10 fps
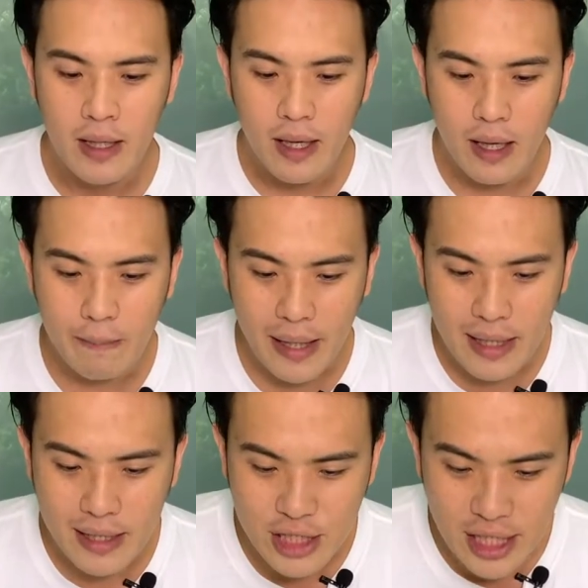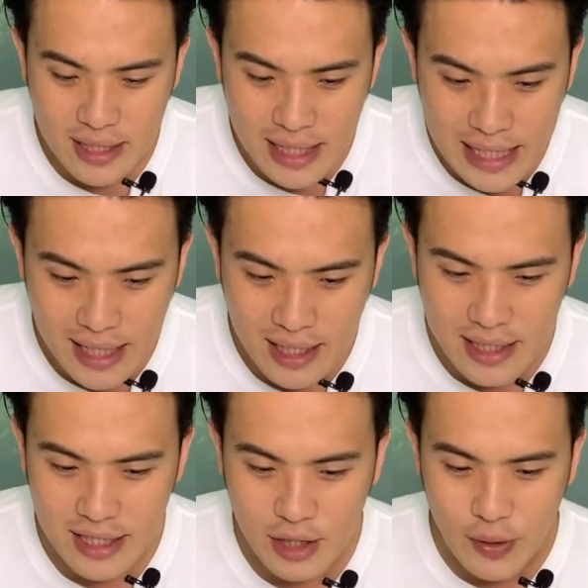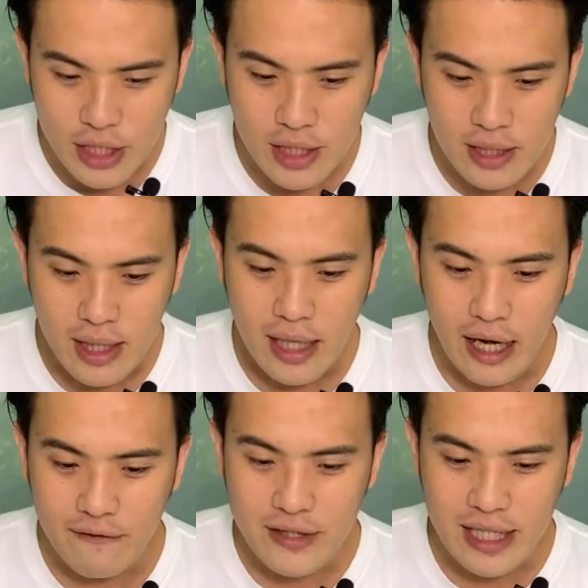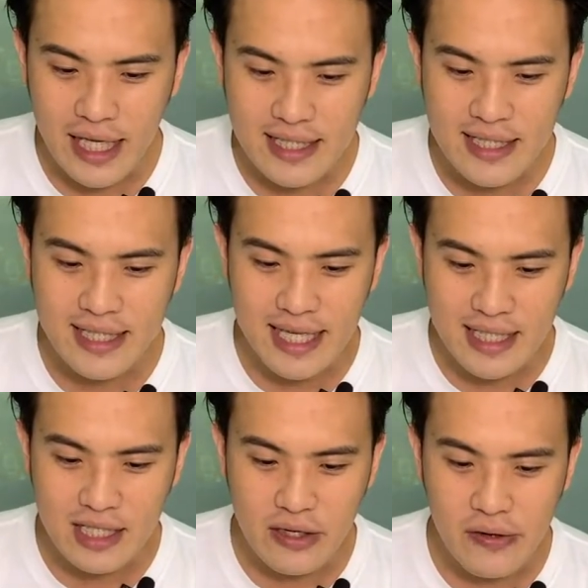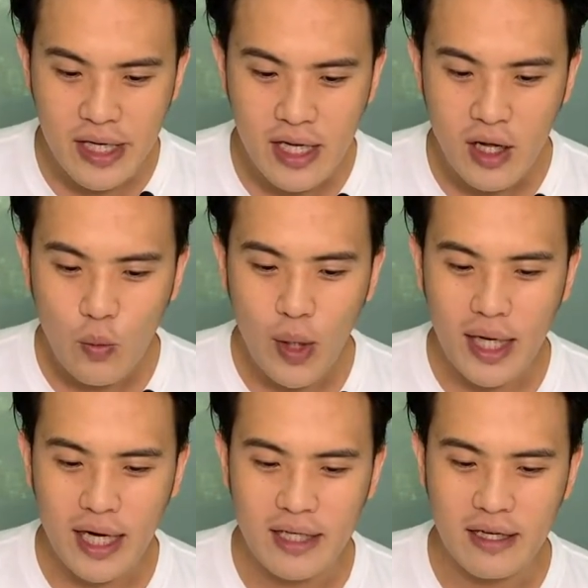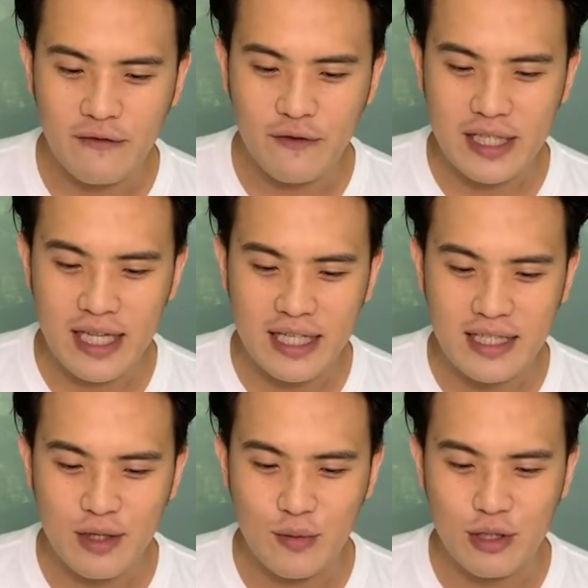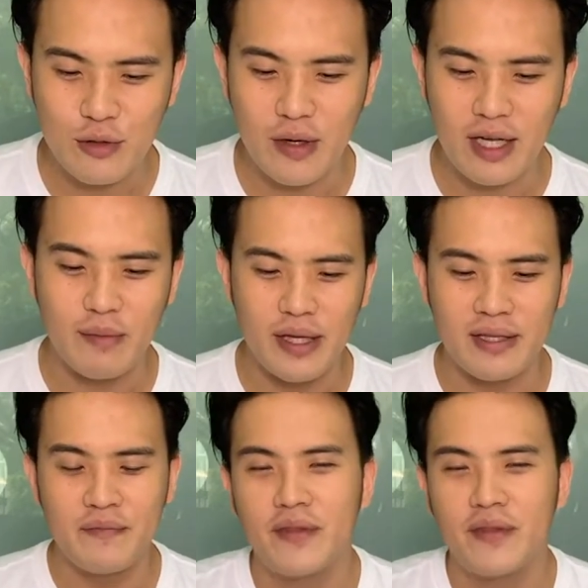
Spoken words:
By Legendally, another question, are fertilizers necessary? What kind of fertilizer would you recommend?